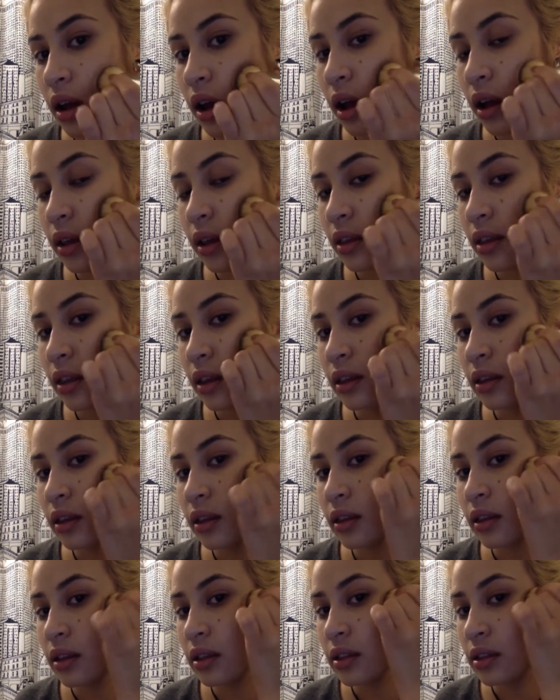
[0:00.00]
I think that
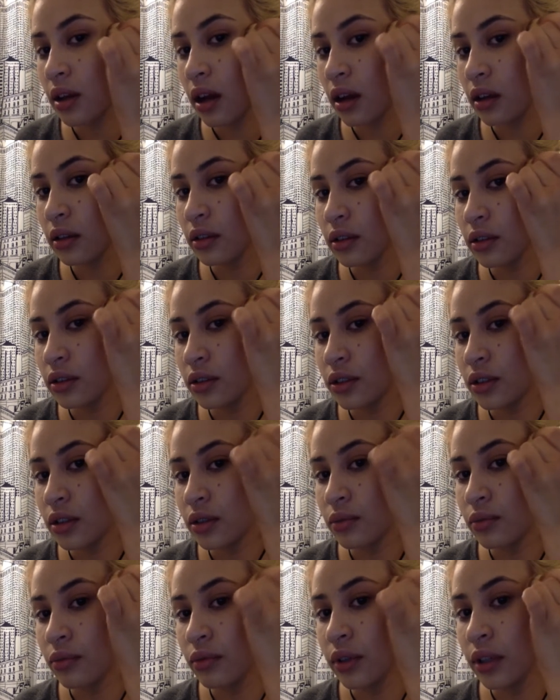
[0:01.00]
these colors are
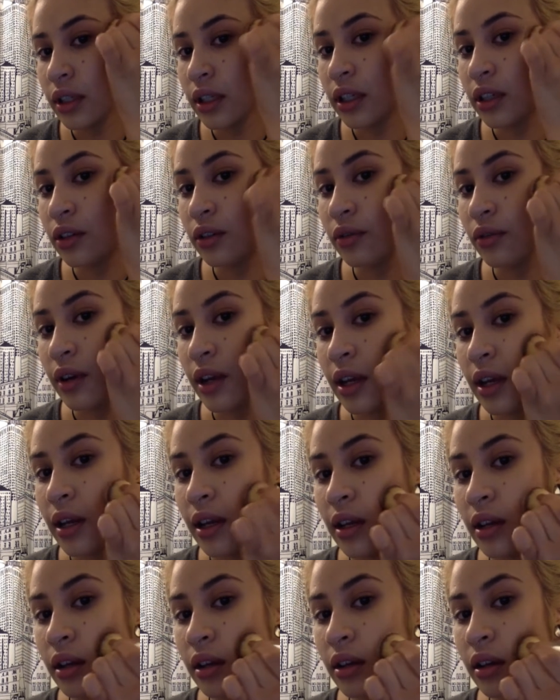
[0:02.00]
just really
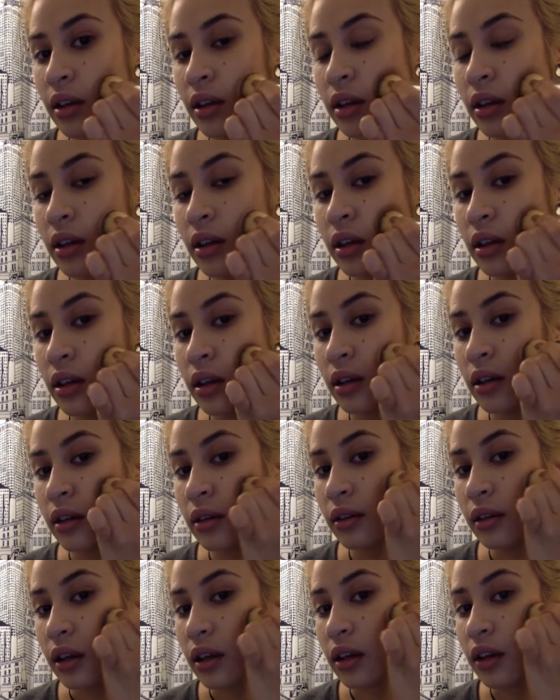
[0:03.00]
great
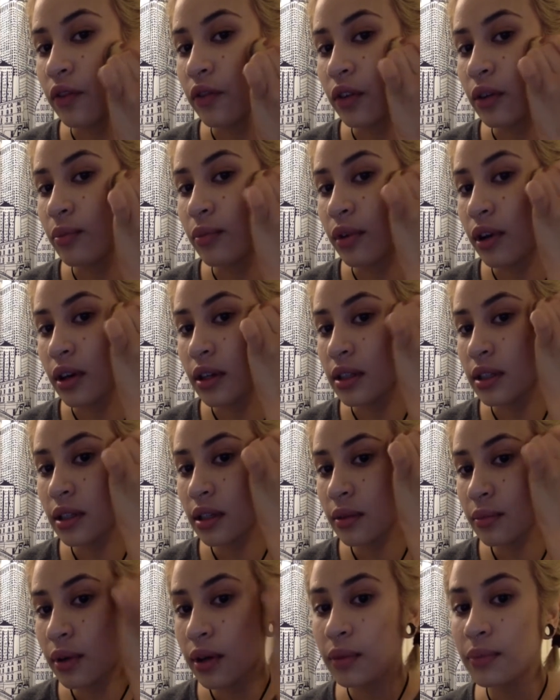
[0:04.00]
like for
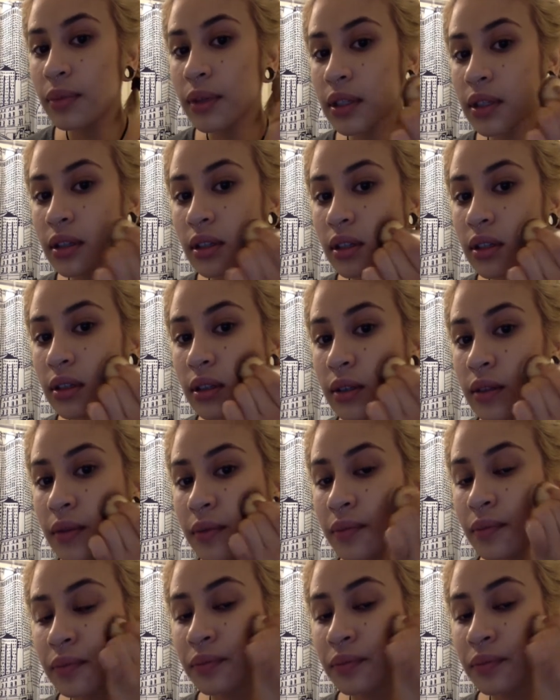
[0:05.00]
bronzing purposes.